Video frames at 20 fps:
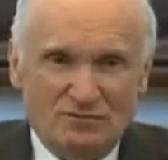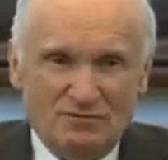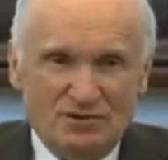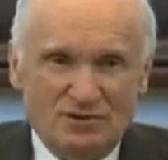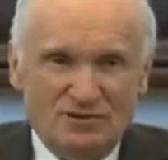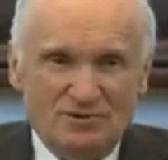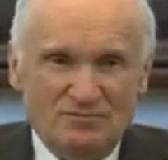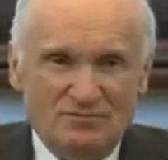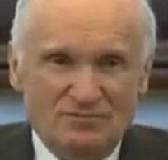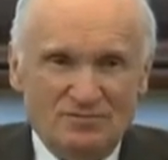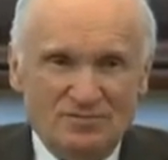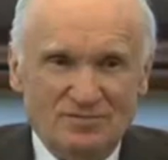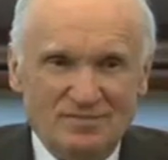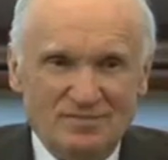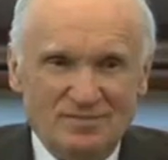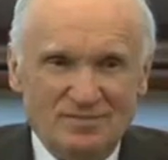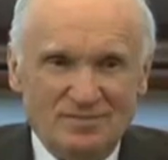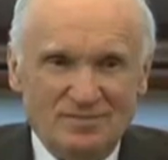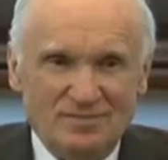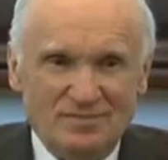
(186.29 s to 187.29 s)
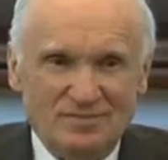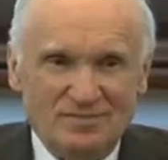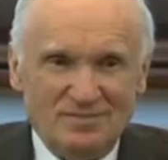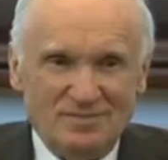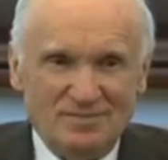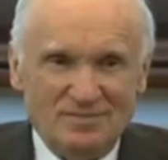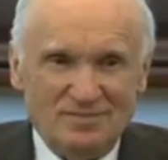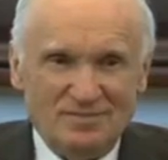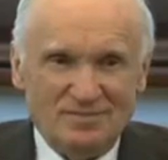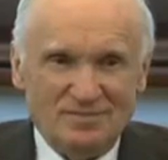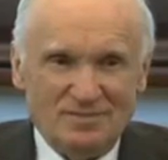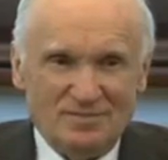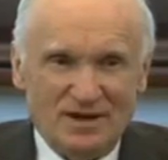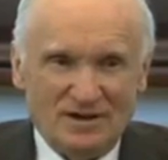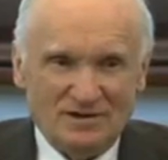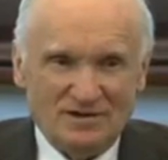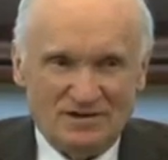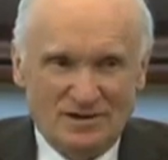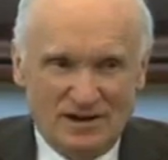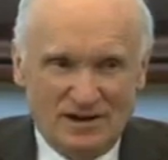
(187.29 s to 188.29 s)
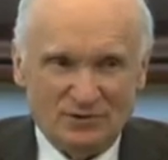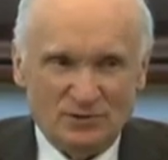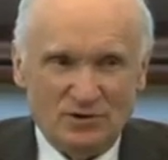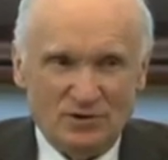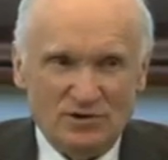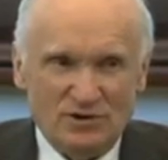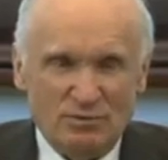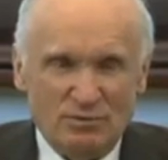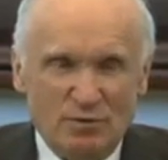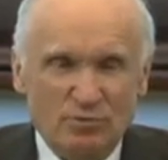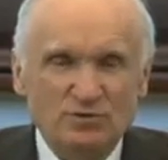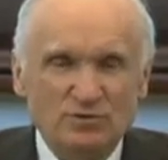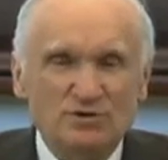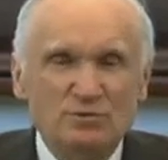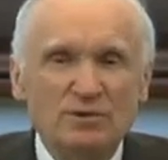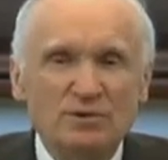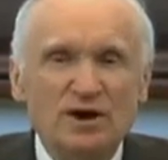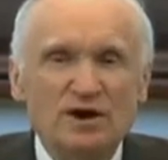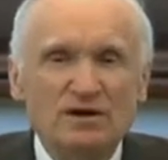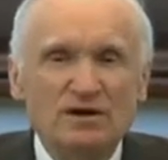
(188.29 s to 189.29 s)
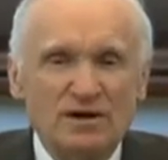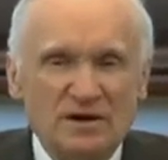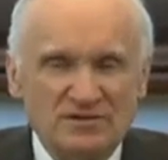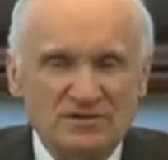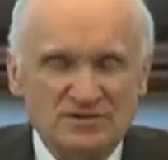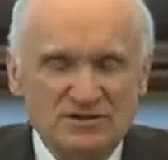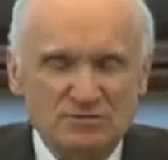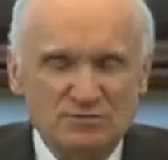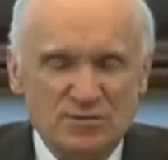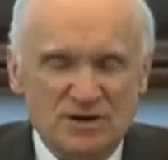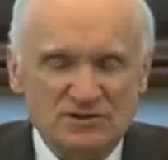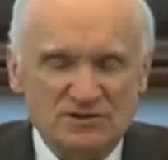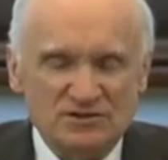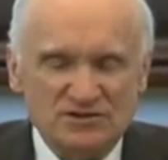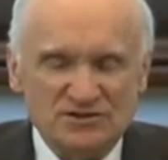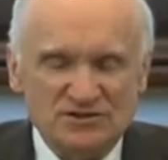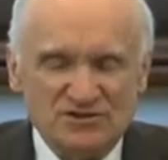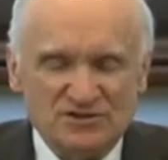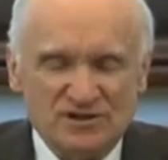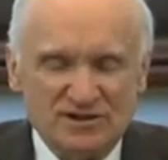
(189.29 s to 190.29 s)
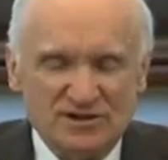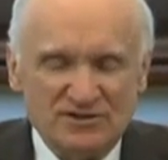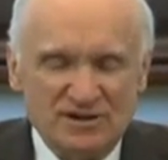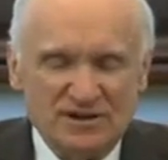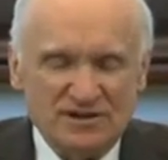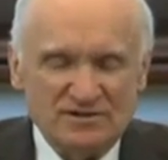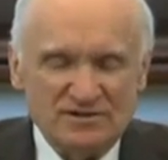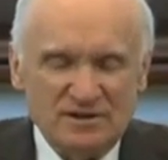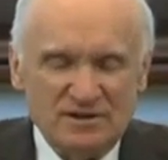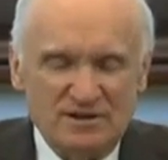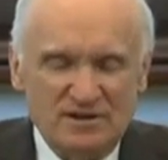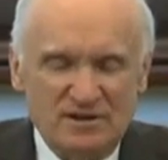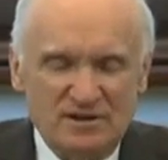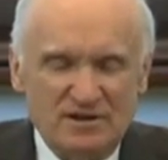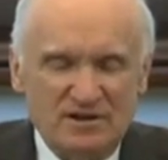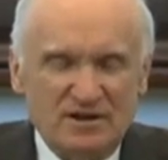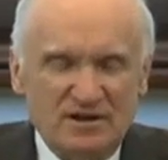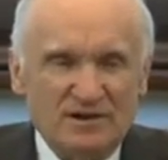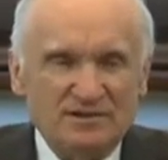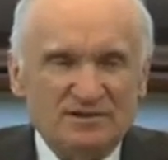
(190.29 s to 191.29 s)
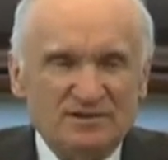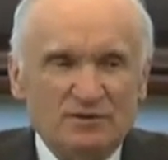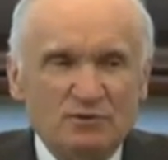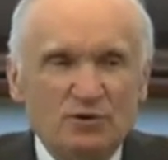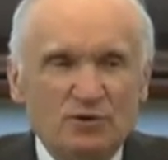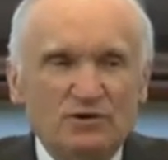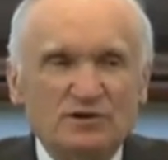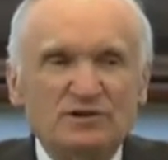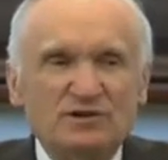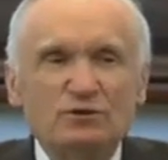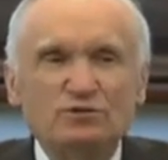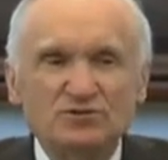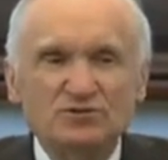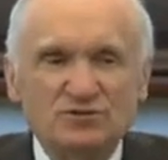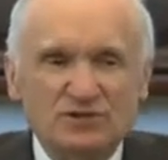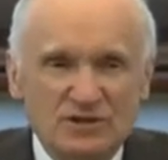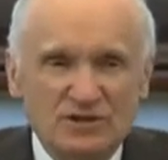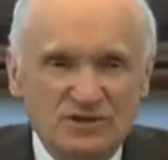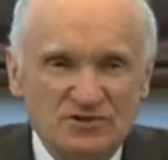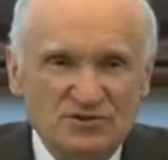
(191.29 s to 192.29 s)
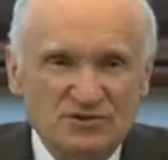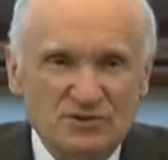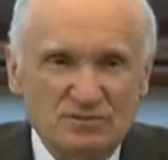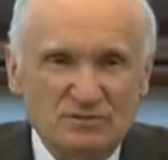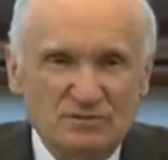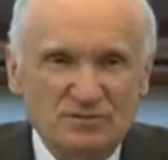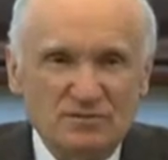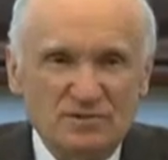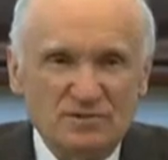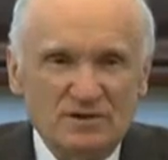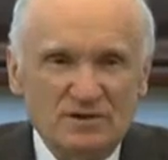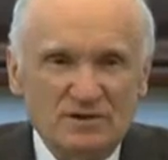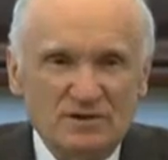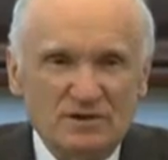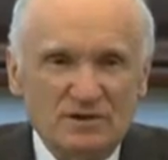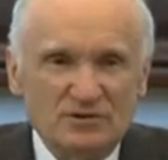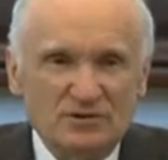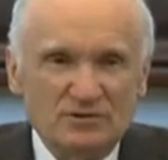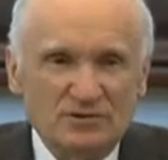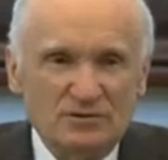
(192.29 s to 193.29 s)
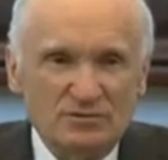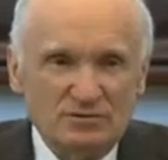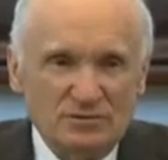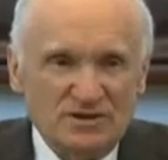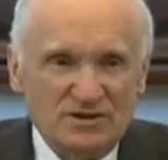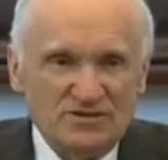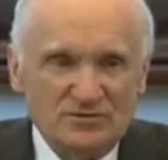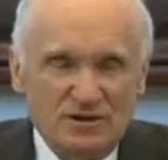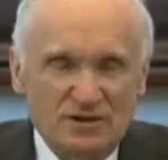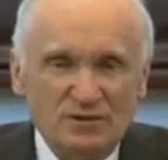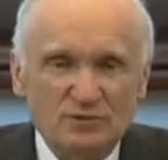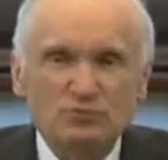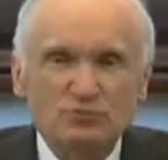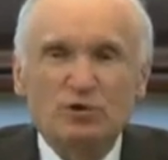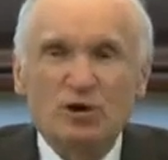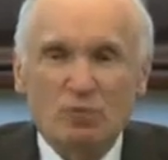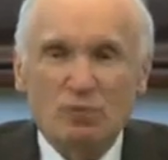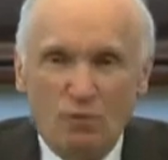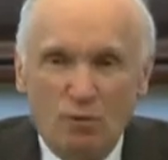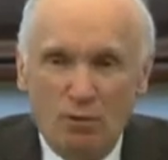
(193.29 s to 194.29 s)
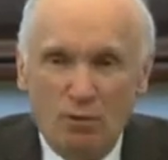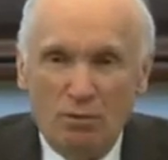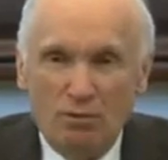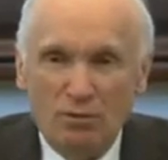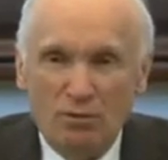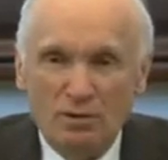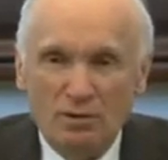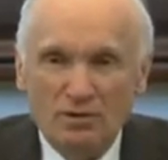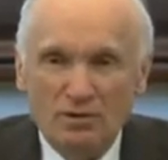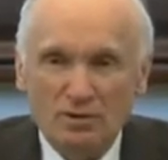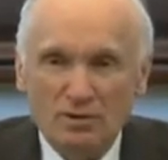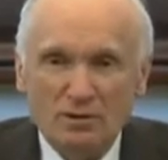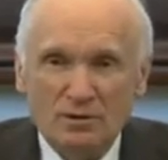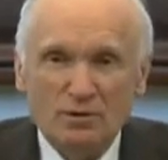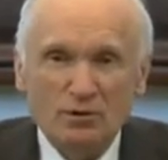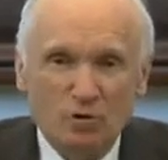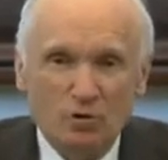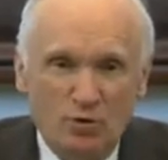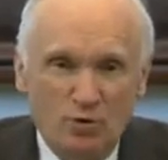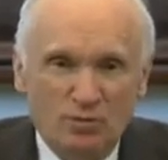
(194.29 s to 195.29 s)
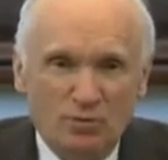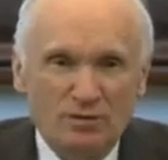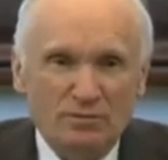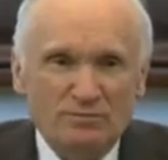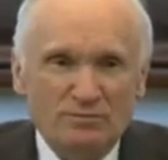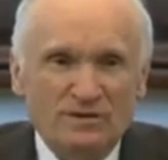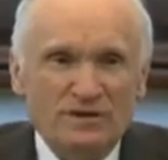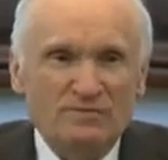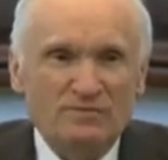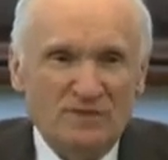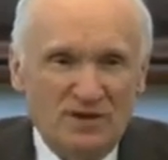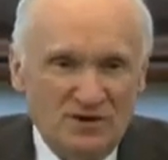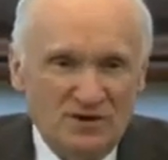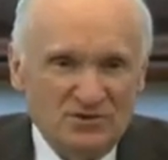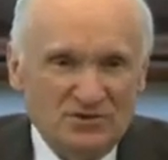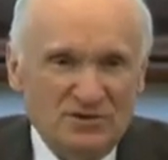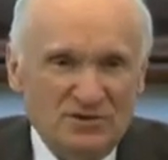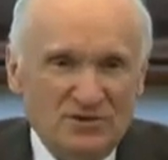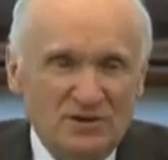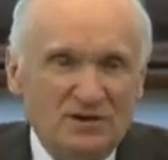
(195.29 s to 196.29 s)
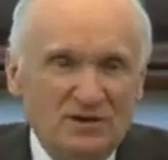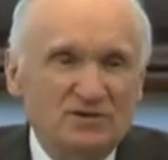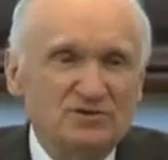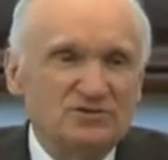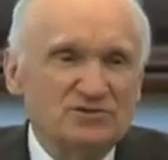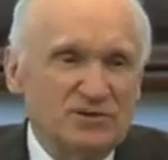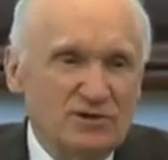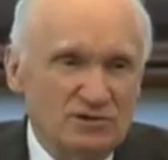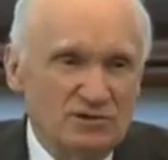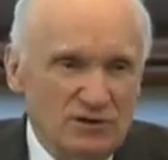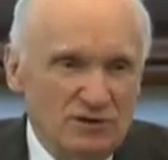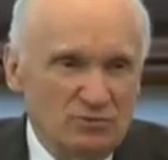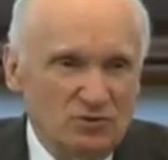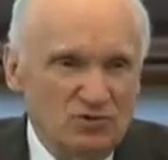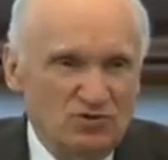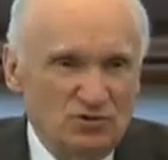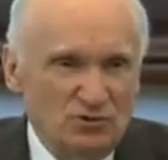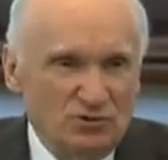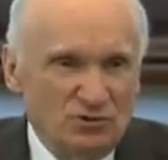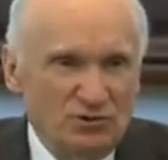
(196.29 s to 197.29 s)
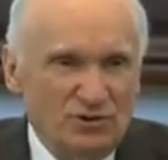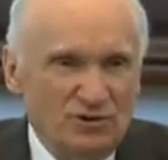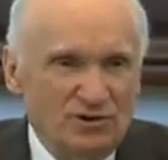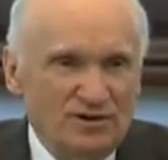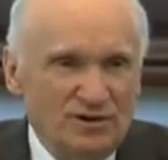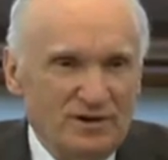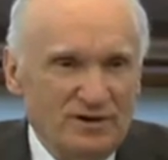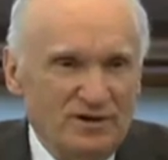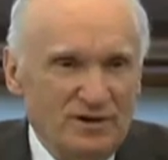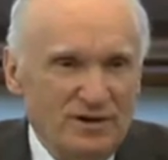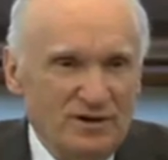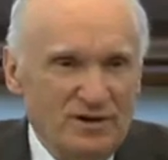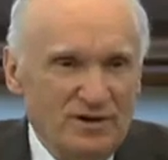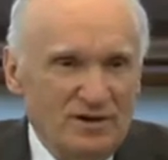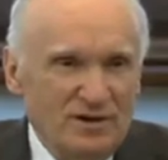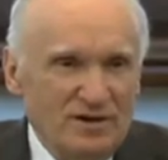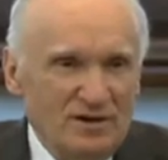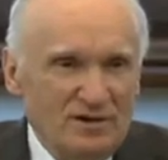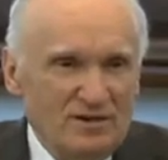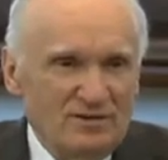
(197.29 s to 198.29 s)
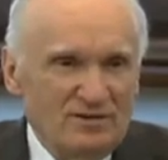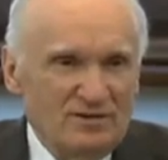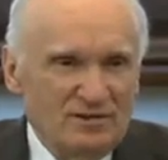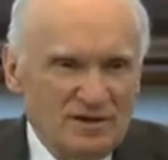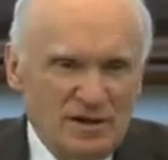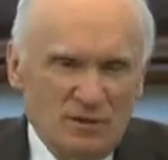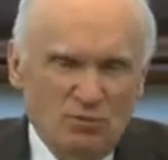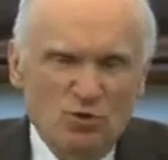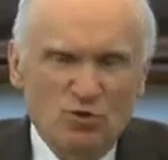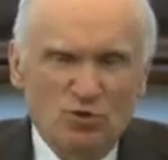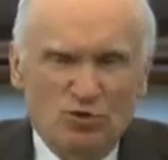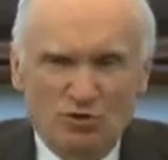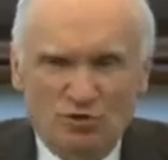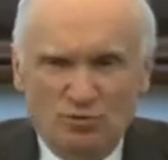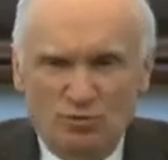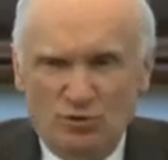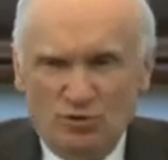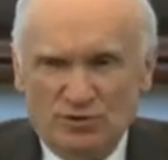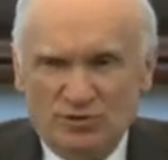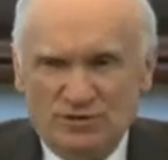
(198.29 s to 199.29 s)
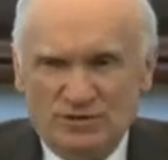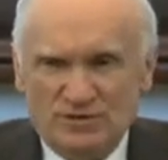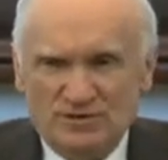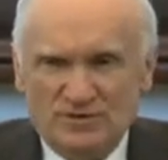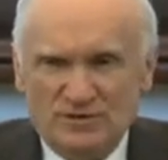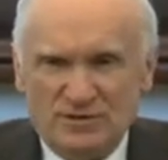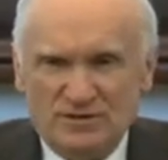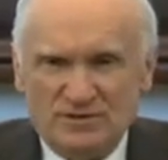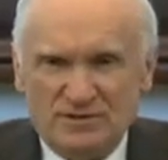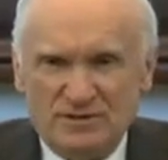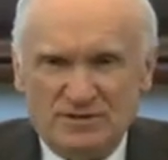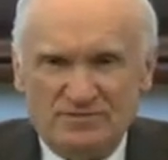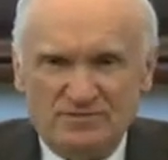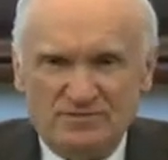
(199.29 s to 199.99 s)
to be indifferent alike to praise or blame, you shouldn't accept praise inside you, and then you will suffer so much less when you hear then you were